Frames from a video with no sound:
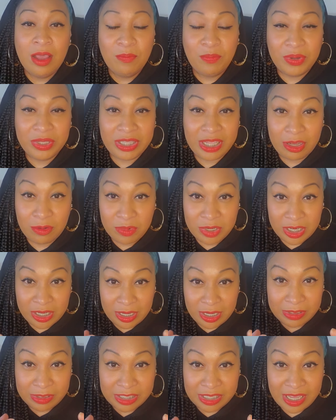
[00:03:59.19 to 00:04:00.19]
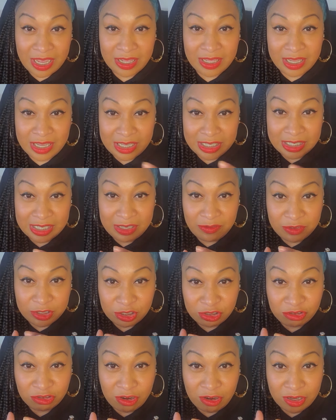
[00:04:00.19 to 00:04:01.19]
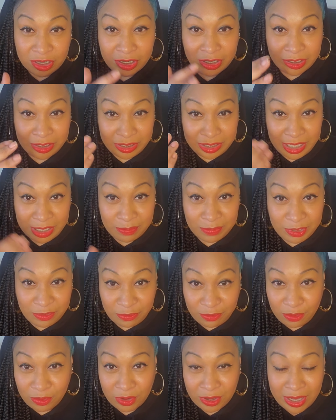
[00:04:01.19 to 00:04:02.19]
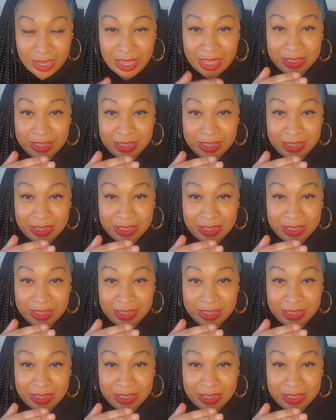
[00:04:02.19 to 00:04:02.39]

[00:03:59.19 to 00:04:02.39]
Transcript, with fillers: But then when it together, it's even stronger than before.